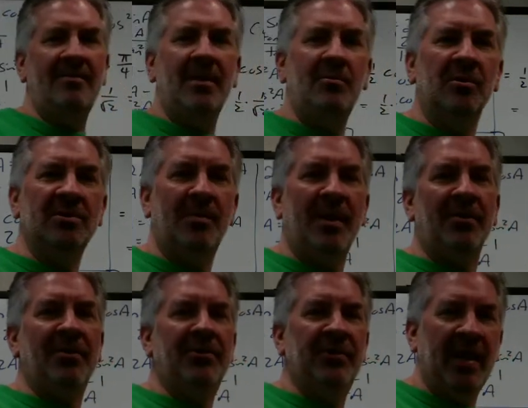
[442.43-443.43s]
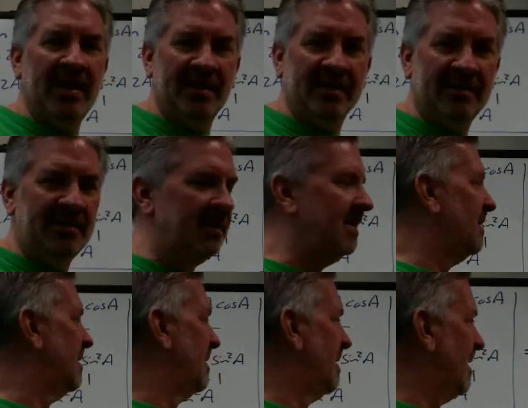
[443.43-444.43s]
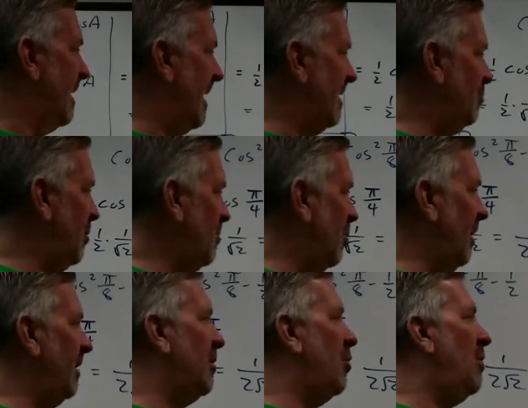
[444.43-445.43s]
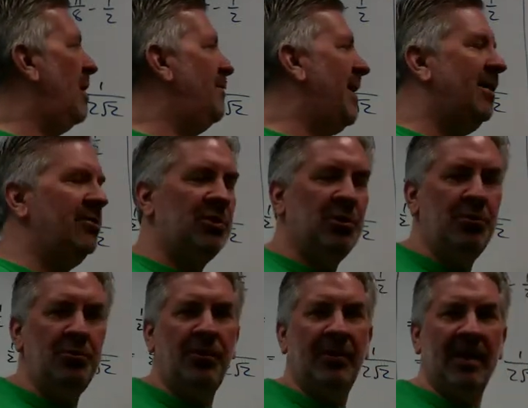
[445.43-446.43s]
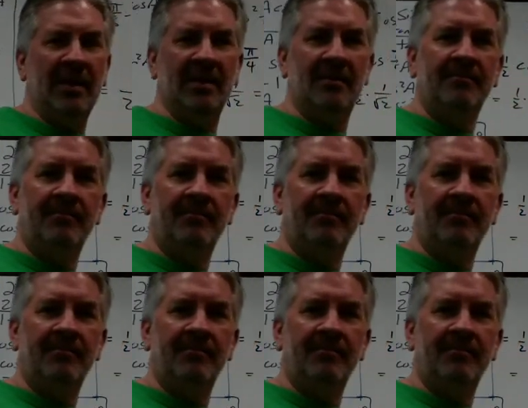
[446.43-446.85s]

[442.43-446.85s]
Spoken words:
me was about theta, and we want to know about 2 theta.